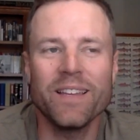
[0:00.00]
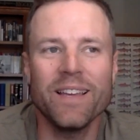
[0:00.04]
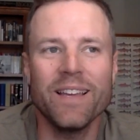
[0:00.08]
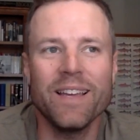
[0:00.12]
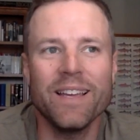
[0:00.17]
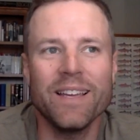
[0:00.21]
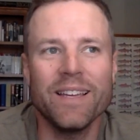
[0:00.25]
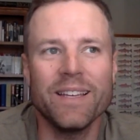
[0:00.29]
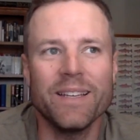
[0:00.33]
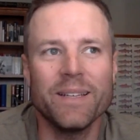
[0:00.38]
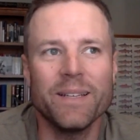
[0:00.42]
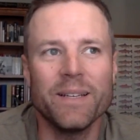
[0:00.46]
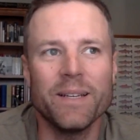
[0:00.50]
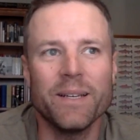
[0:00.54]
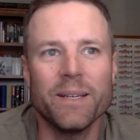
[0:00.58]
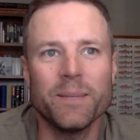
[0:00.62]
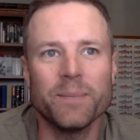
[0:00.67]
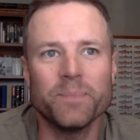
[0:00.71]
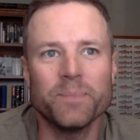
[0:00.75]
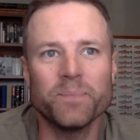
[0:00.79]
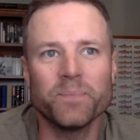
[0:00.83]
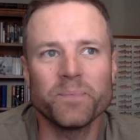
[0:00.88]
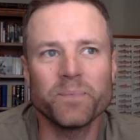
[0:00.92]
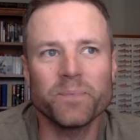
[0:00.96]
And
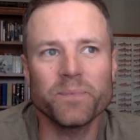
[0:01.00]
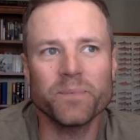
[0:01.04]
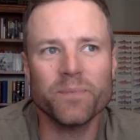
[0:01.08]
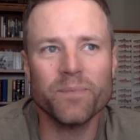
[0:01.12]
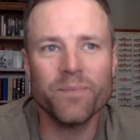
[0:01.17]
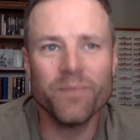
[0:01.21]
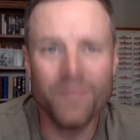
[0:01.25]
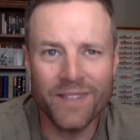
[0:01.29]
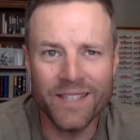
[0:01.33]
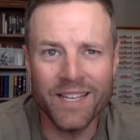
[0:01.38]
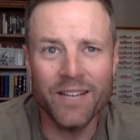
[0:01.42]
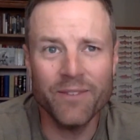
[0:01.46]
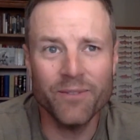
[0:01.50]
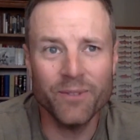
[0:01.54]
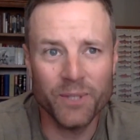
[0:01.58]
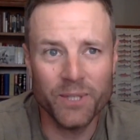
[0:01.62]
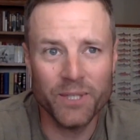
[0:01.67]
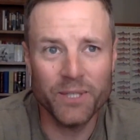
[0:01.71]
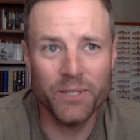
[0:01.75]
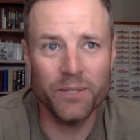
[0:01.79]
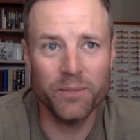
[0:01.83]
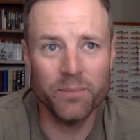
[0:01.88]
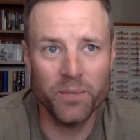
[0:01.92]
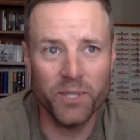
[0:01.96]
I've learned
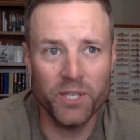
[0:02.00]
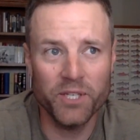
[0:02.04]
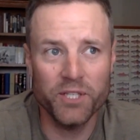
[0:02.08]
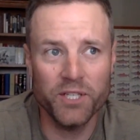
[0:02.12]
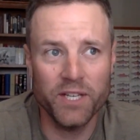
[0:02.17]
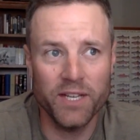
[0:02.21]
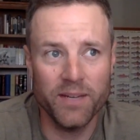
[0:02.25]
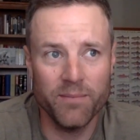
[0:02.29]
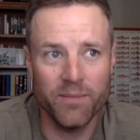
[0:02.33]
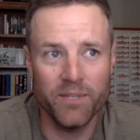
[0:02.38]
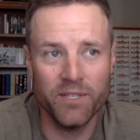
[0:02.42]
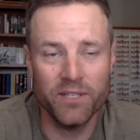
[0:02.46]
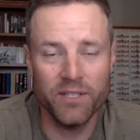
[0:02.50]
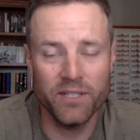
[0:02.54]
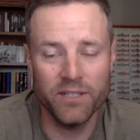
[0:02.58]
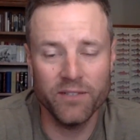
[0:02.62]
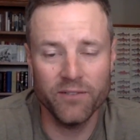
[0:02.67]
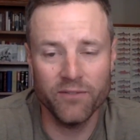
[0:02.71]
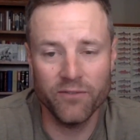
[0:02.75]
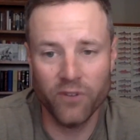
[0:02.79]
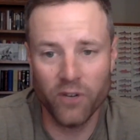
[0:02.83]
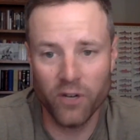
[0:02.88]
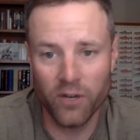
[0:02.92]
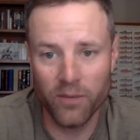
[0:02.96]
to appreciate Michigan
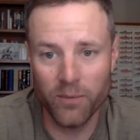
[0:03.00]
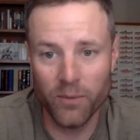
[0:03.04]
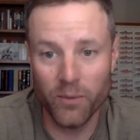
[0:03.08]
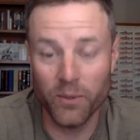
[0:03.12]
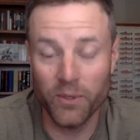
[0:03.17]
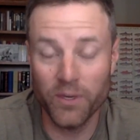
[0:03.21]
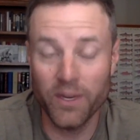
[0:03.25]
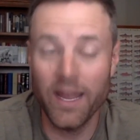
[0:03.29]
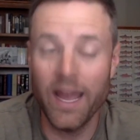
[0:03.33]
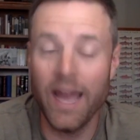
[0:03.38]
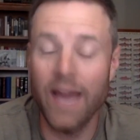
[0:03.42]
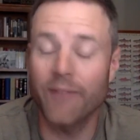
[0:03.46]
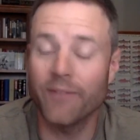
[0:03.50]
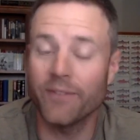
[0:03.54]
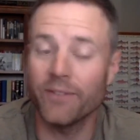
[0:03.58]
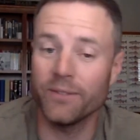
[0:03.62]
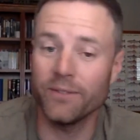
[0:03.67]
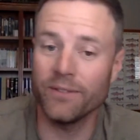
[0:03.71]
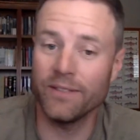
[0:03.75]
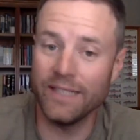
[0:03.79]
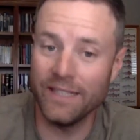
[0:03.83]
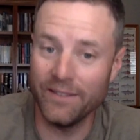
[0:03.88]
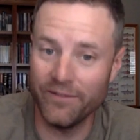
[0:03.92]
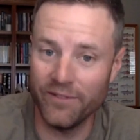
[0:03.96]
far more after
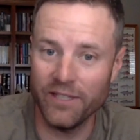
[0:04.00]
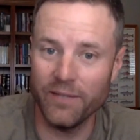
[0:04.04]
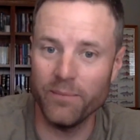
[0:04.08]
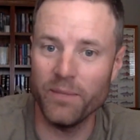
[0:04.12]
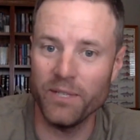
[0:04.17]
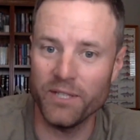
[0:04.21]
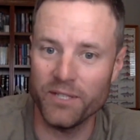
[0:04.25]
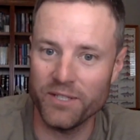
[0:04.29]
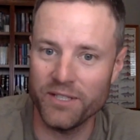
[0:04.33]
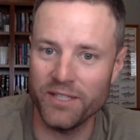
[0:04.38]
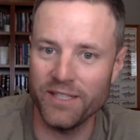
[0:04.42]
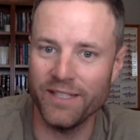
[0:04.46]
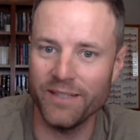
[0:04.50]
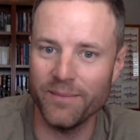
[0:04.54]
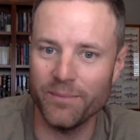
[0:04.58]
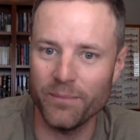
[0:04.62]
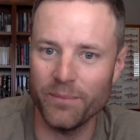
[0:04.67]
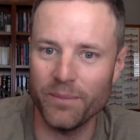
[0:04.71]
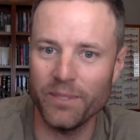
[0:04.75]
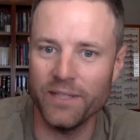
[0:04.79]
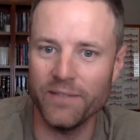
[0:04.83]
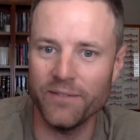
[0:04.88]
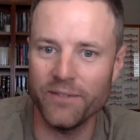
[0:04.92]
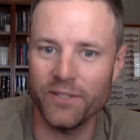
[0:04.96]
leaving Michigan,
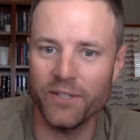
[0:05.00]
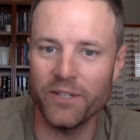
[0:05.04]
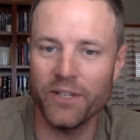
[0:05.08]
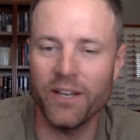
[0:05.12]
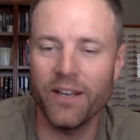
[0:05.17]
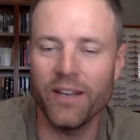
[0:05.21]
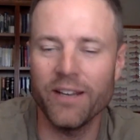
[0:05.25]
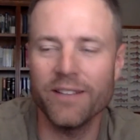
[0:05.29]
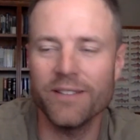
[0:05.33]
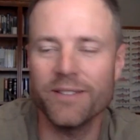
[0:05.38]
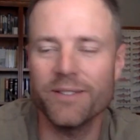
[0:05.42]
believe it or not.